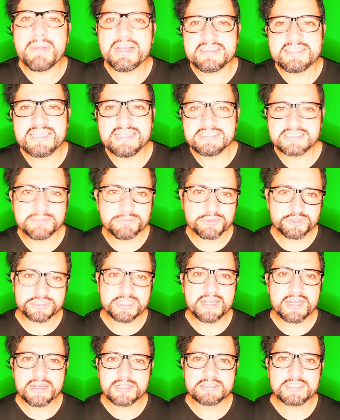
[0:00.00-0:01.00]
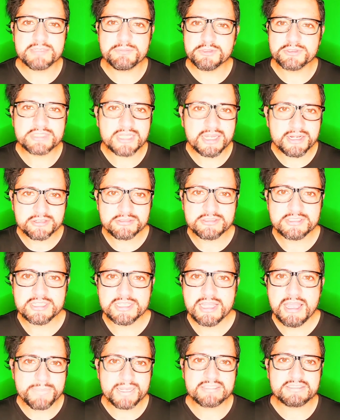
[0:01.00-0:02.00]
but then
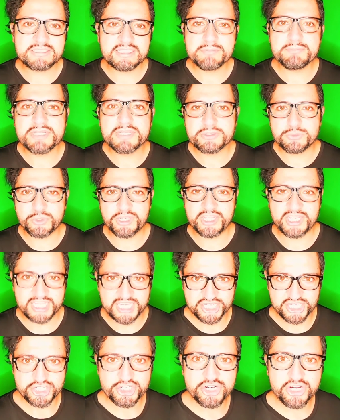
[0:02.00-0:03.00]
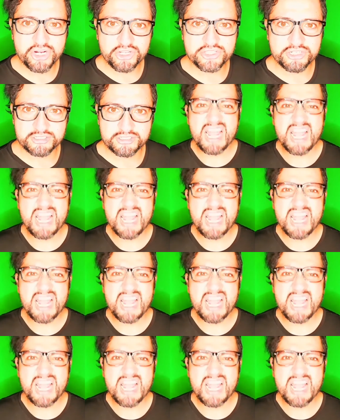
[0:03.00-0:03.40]
simultaneously passing between each other.